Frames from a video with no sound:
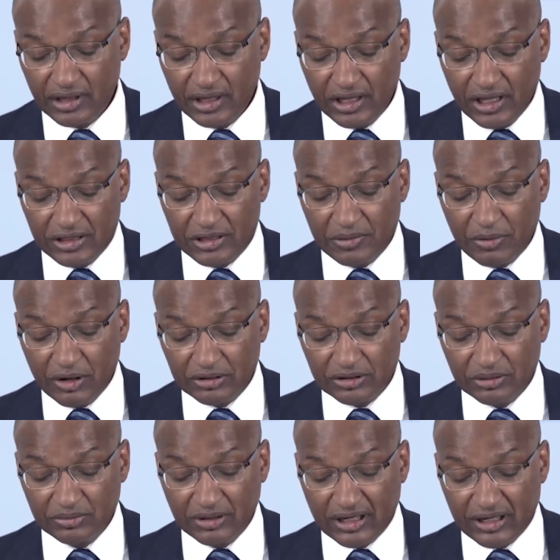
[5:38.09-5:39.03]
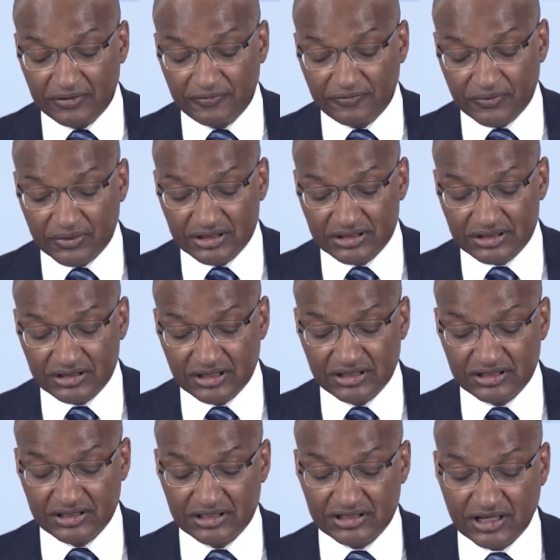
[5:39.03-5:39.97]
The bottom line for these
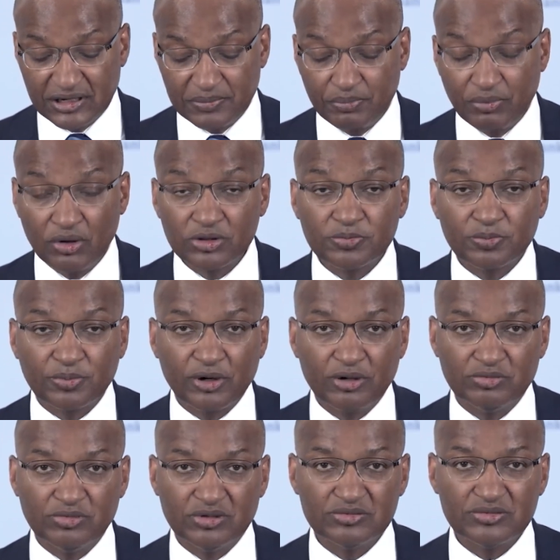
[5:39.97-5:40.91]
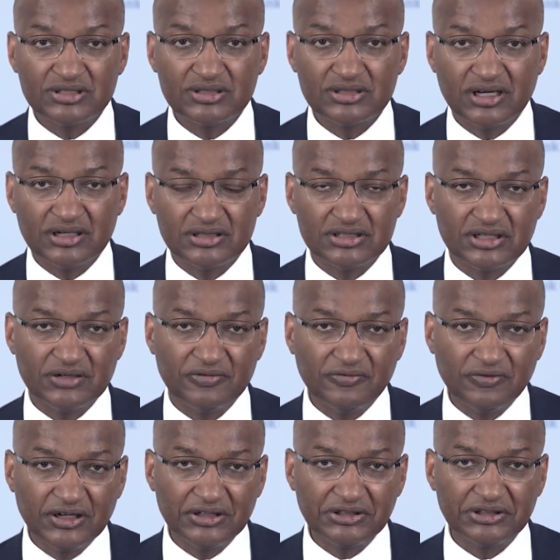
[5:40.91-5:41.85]
things is that both problems, that is
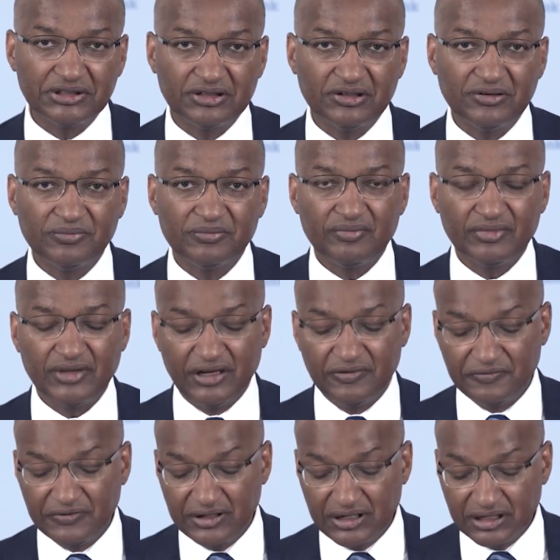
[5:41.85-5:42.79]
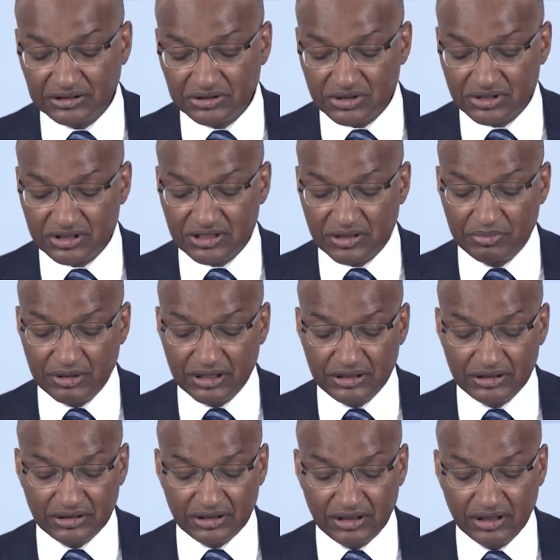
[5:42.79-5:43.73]
inflation and financial
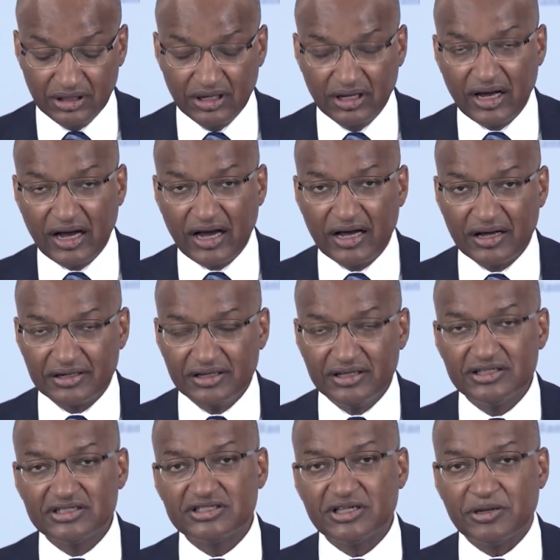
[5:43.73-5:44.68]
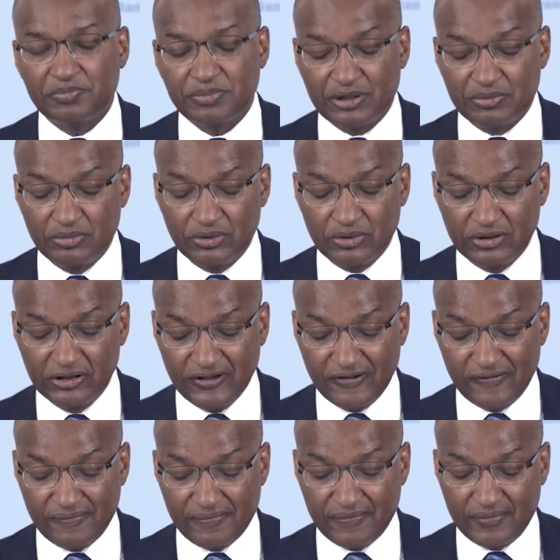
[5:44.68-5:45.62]
stability, are really separable.
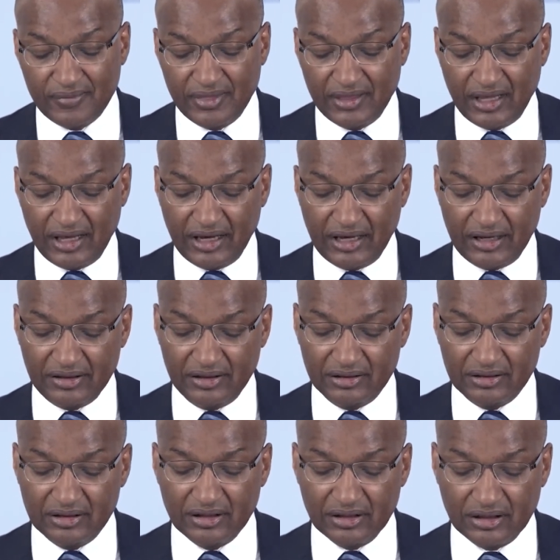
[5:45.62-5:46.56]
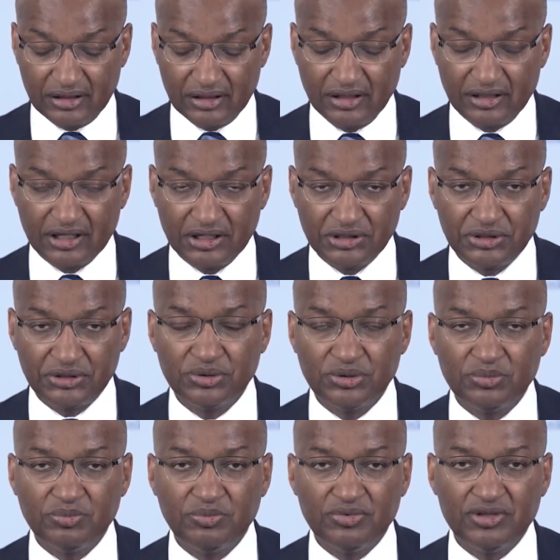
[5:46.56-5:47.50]
And there
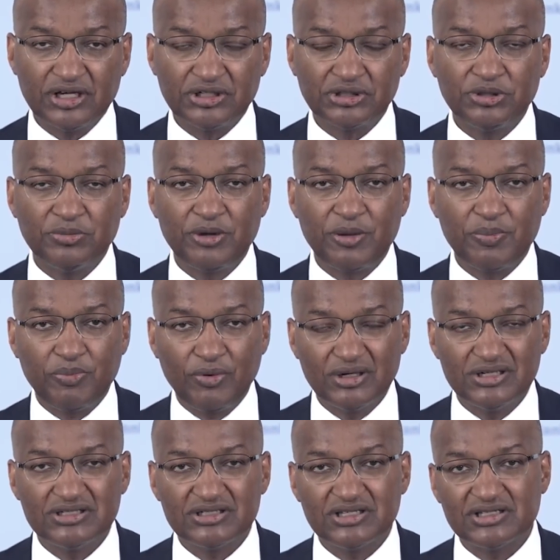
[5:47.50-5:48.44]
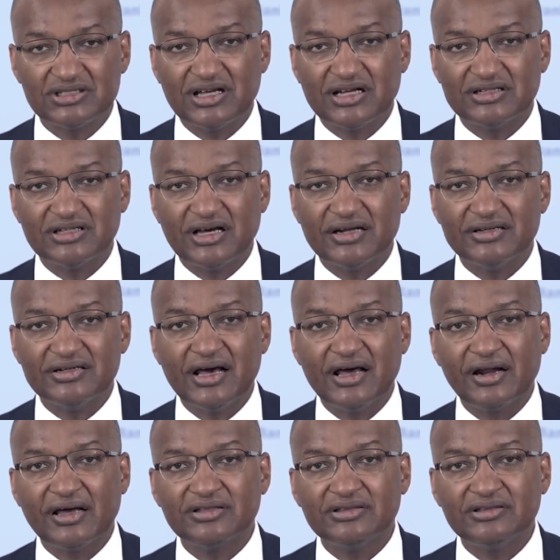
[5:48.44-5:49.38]
should be policies that are
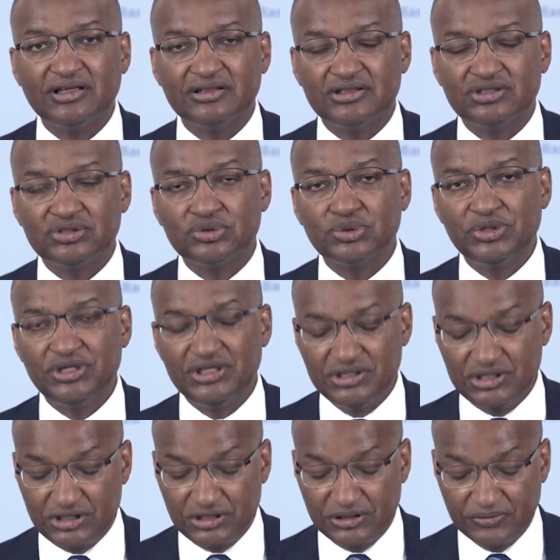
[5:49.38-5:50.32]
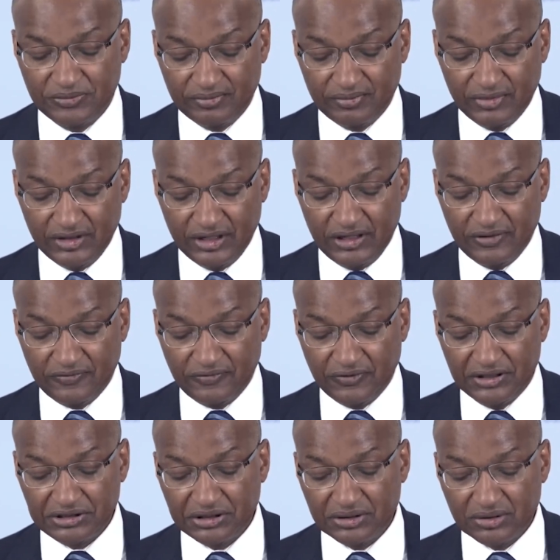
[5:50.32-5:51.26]
directed to each:
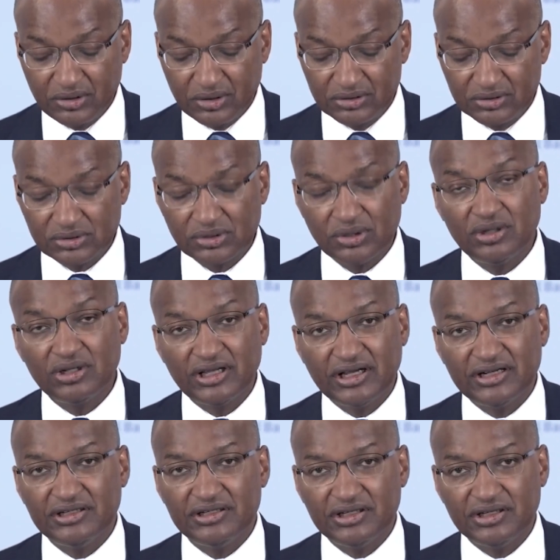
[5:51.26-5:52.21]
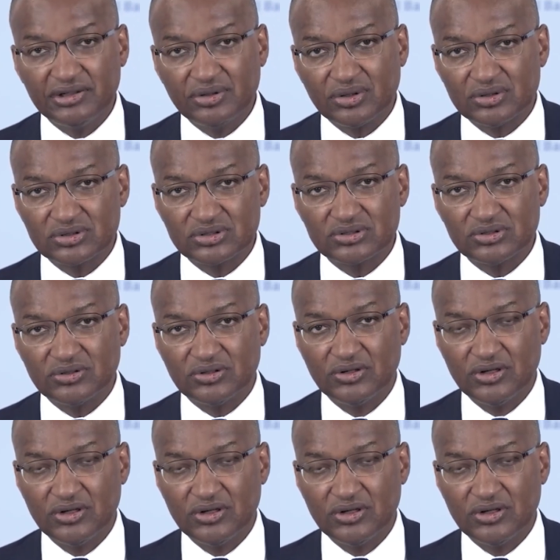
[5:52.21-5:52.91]
inflation control and indeed also